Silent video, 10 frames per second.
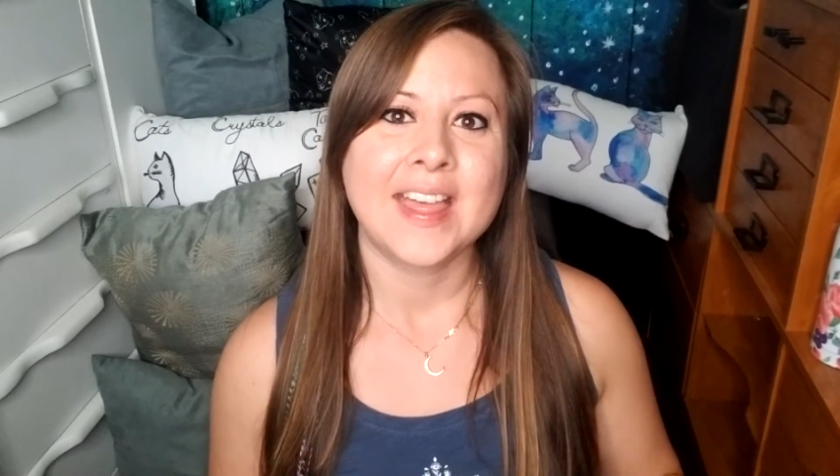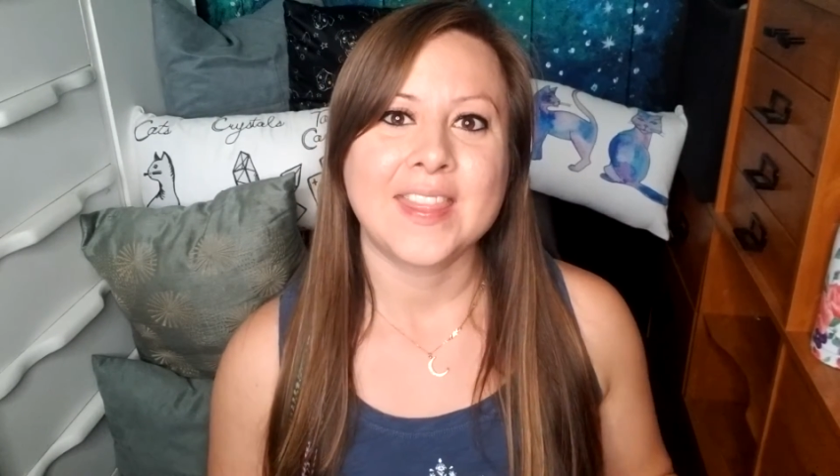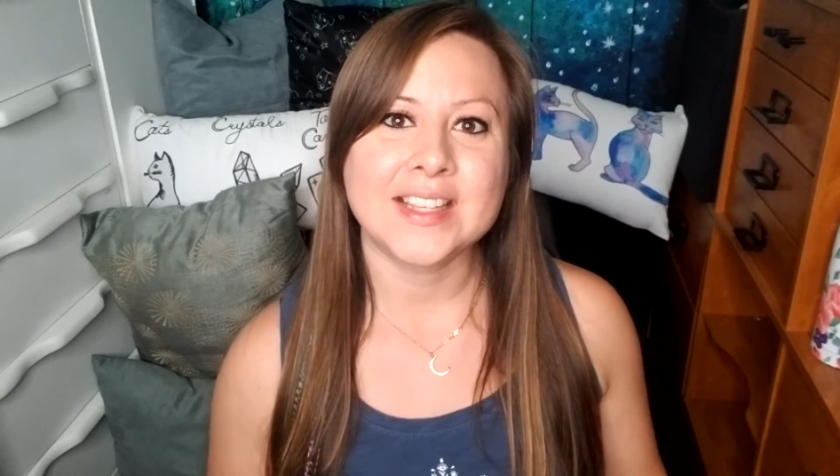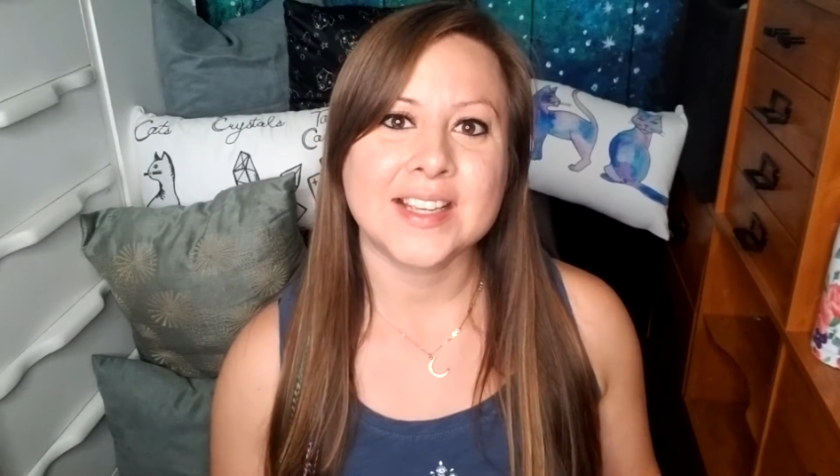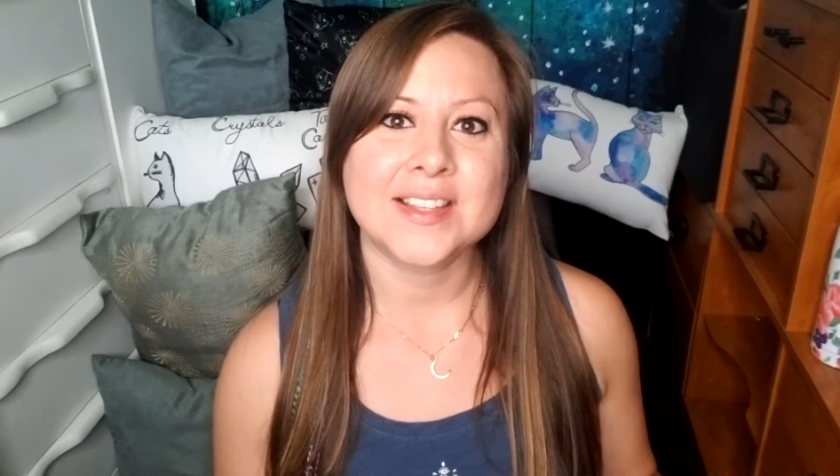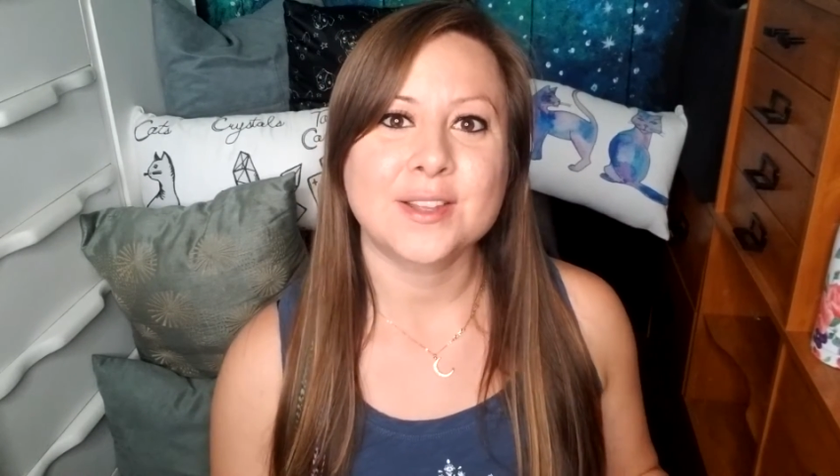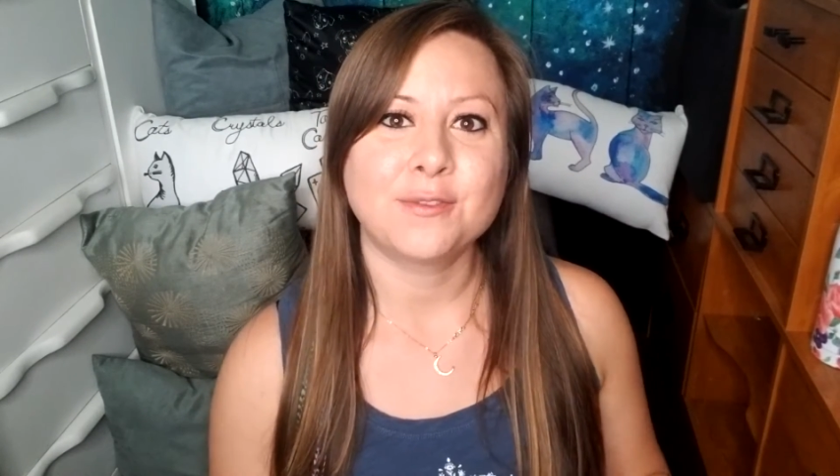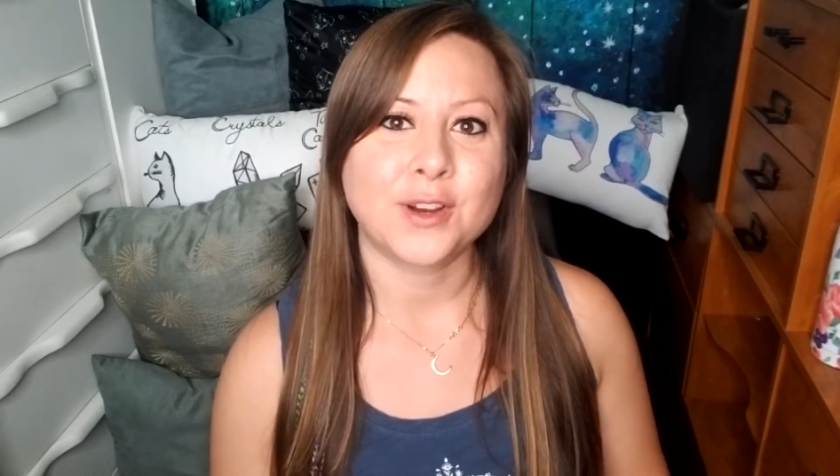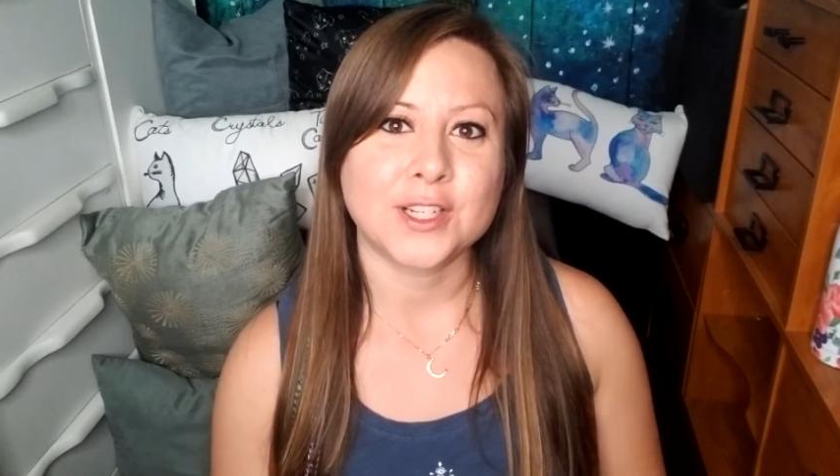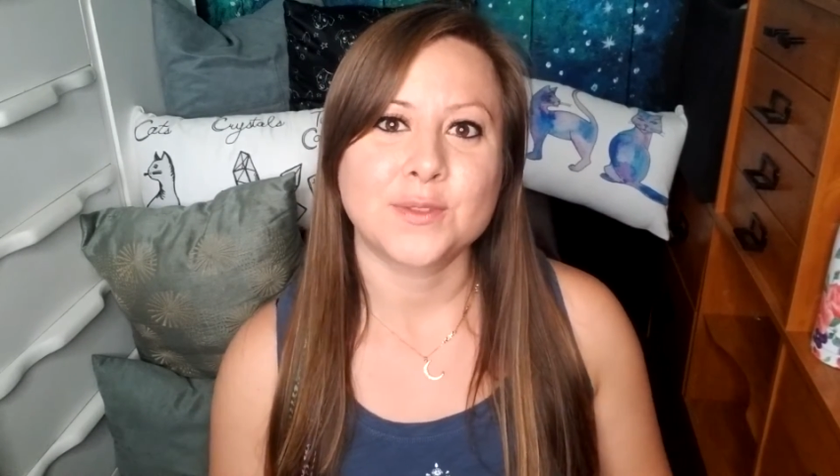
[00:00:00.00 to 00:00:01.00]
This is the
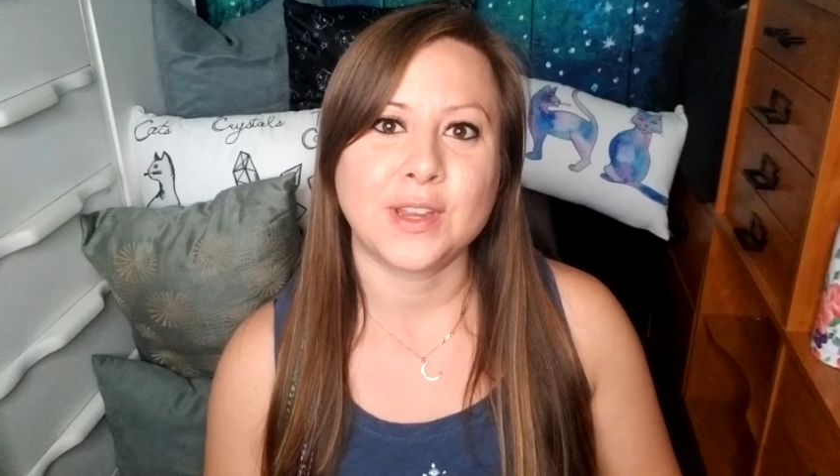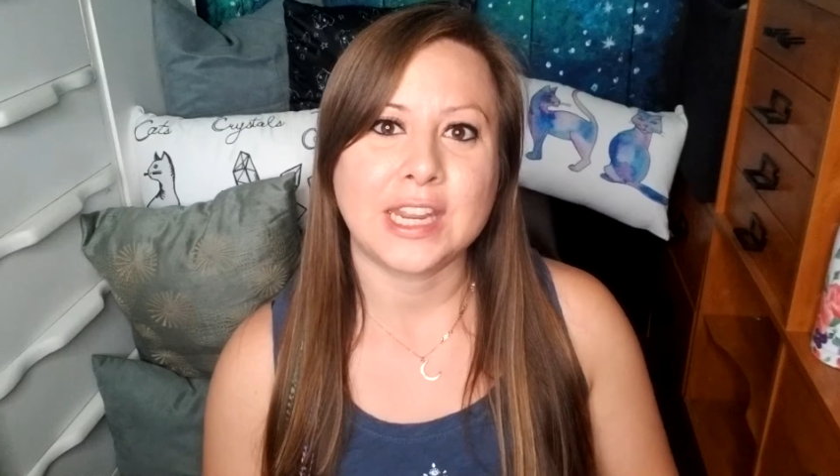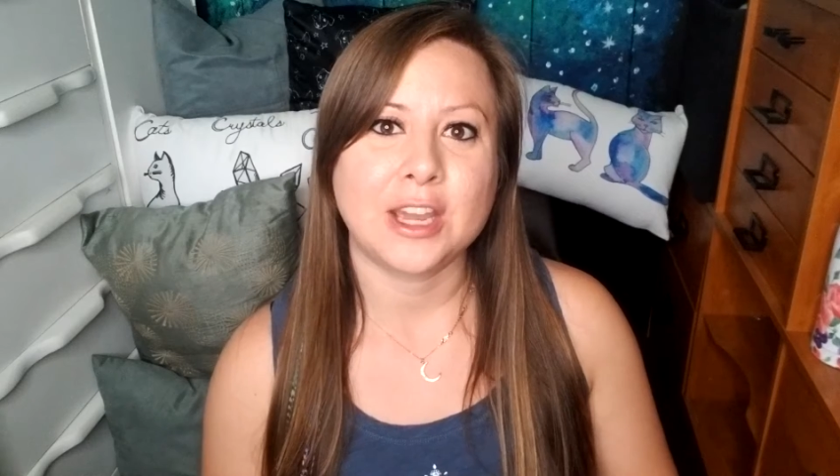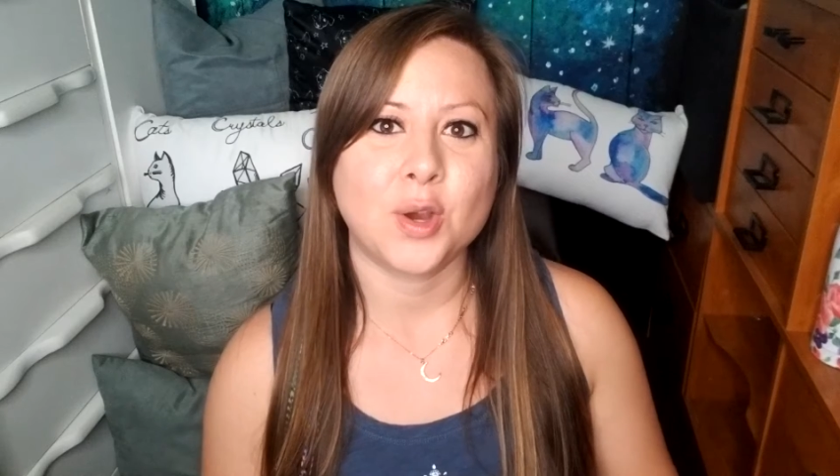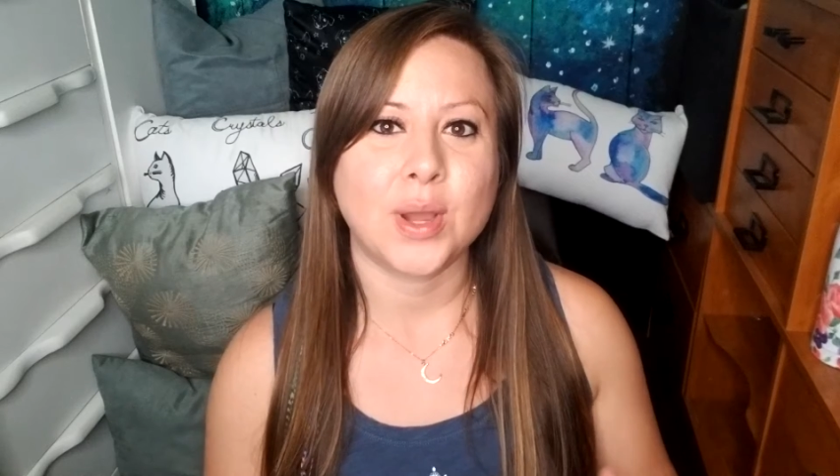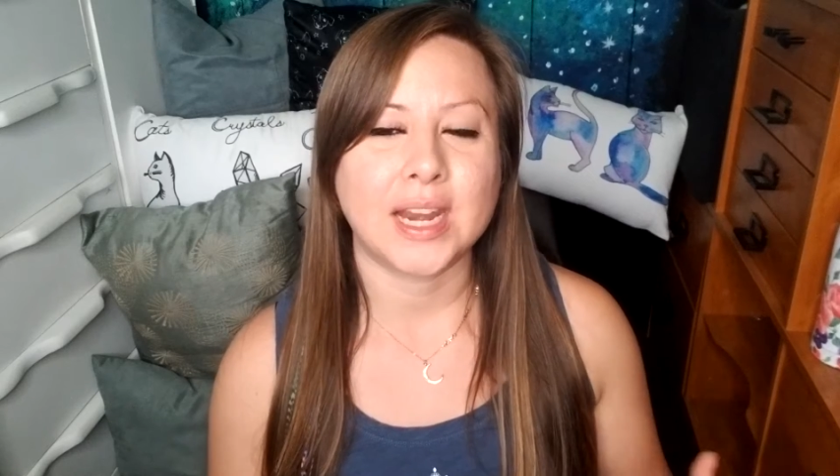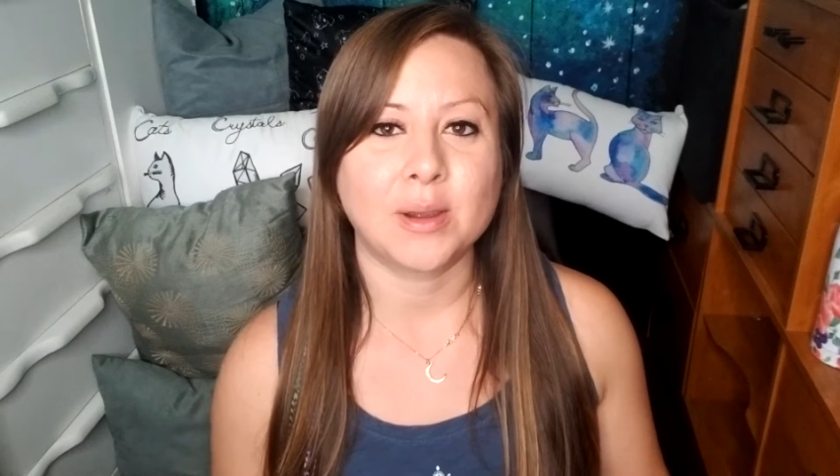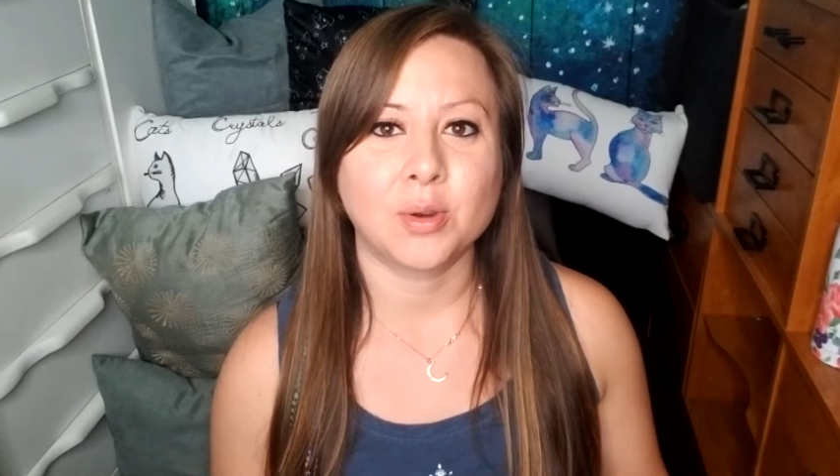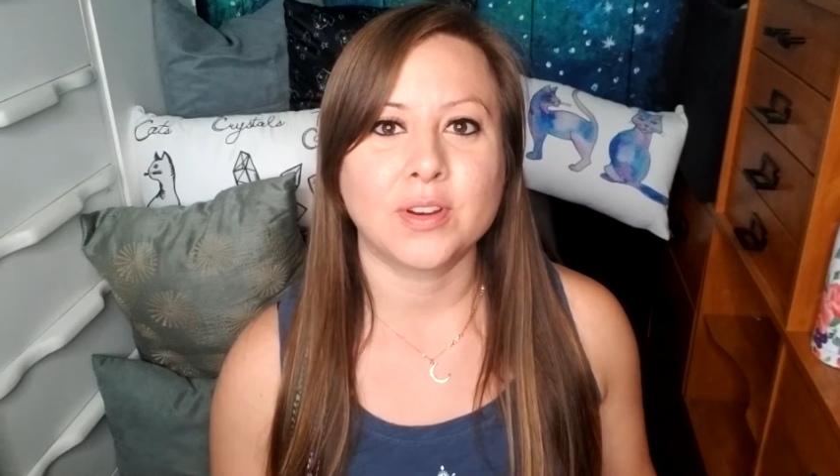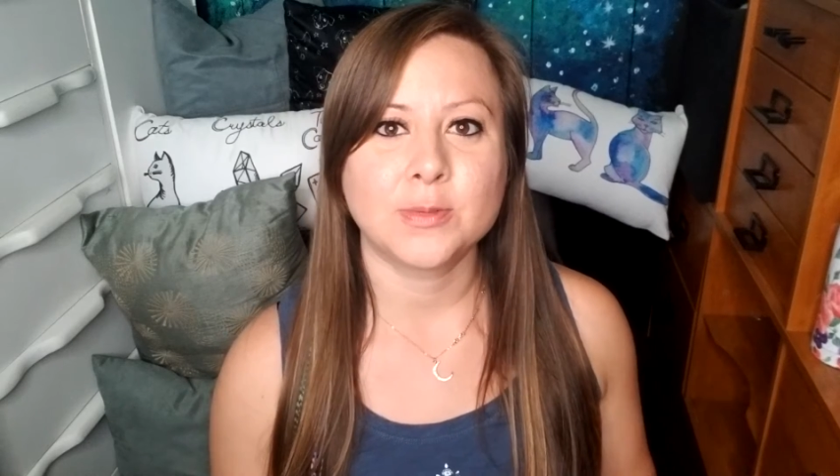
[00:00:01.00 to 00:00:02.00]
first video and
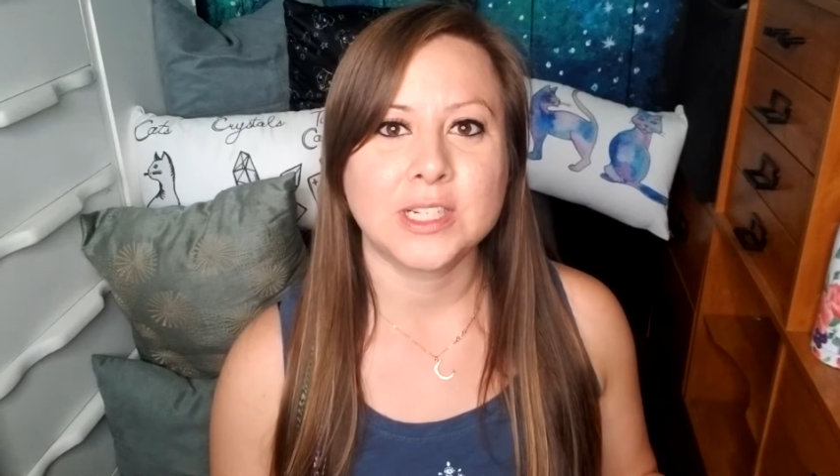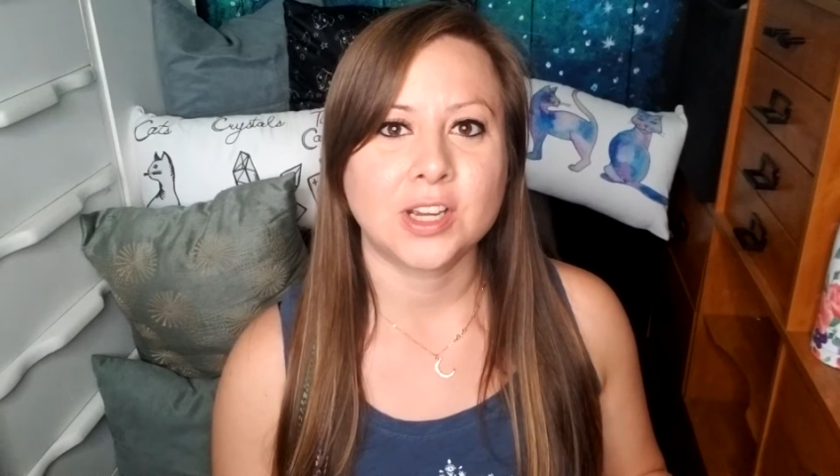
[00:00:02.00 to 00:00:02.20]
I'm going to be